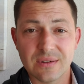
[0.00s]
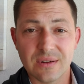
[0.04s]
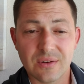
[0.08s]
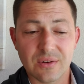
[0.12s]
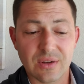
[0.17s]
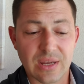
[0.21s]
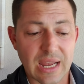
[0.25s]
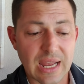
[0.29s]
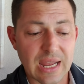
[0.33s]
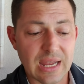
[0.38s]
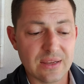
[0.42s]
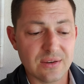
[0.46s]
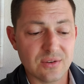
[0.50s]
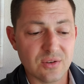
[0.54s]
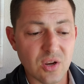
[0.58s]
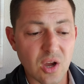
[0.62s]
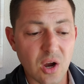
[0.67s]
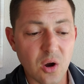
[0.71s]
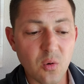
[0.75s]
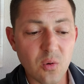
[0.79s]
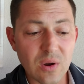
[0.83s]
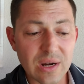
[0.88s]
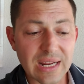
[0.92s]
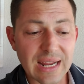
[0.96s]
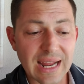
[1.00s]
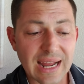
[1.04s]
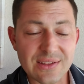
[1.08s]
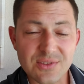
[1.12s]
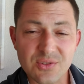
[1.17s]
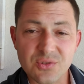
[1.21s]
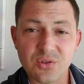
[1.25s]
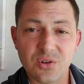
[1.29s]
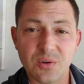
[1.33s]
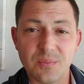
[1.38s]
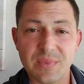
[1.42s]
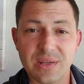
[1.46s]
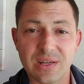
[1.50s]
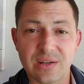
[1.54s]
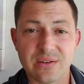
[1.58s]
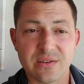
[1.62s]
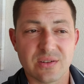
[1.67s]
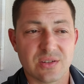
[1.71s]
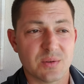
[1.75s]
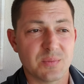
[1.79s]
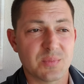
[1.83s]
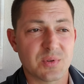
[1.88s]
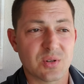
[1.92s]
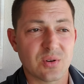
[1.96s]
okay? No one got to a million
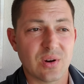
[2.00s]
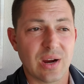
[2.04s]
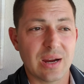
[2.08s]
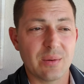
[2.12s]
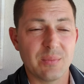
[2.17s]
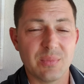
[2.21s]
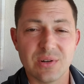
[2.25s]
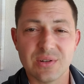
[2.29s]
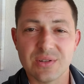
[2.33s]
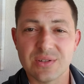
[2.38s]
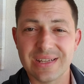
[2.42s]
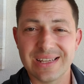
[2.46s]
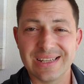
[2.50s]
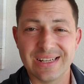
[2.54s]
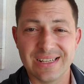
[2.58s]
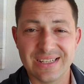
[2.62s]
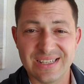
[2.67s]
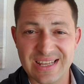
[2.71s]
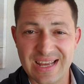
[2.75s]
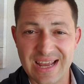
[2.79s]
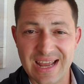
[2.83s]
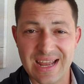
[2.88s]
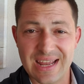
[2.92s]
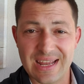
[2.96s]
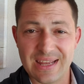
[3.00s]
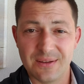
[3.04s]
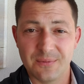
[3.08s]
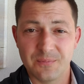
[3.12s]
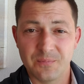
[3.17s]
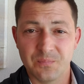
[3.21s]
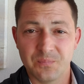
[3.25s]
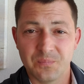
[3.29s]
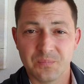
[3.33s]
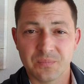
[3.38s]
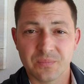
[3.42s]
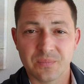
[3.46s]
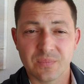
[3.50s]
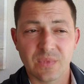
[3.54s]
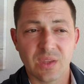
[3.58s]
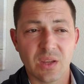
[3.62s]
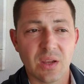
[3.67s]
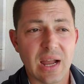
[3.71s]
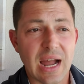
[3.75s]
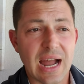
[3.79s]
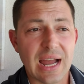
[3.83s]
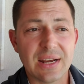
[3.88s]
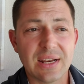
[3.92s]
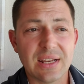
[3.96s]
subscribers in a day.
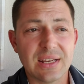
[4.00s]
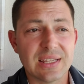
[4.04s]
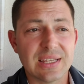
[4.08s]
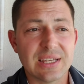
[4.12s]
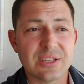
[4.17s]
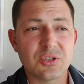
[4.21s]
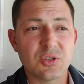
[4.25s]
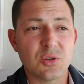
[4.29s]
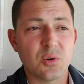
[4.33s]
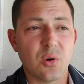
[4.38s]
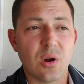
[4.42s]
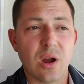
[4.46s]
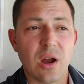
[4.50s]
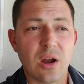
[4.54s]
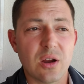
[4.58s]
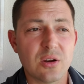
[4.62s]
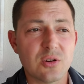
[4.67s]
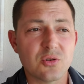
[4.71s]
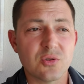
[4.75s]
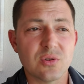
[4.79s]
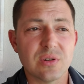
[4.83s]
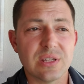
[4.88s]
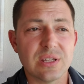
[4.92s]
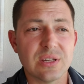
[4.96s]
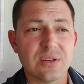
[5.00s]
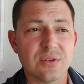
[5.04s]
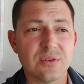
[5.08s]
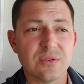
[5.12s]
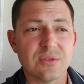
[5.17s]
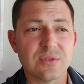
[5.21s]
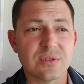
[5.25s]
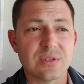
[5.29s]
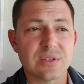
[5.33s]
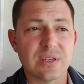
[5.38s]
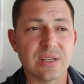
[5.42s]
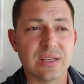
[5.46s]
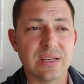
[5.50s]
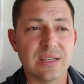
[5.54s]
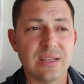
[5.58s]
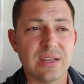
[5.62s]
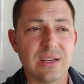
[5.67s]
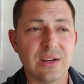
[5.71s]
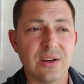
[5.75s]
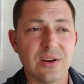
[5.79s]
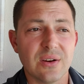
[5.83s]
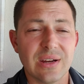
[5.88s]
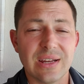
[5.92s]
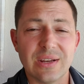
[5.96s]
I didn't get to one hundred deals in a
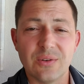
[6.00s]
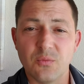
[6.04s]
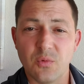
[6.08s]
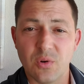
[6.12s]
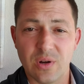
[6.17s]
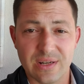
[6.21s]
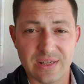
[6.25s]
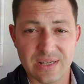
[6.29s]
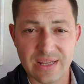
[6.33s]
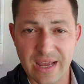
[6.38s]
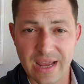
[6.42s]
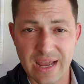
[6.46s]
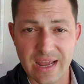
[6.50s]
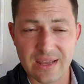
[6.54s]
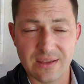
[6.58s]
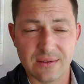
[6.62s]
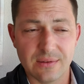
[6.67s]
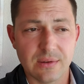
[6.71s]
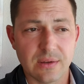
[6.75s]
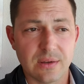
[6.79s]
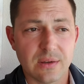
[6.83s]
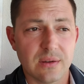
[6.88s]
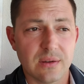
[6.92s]
year in one day.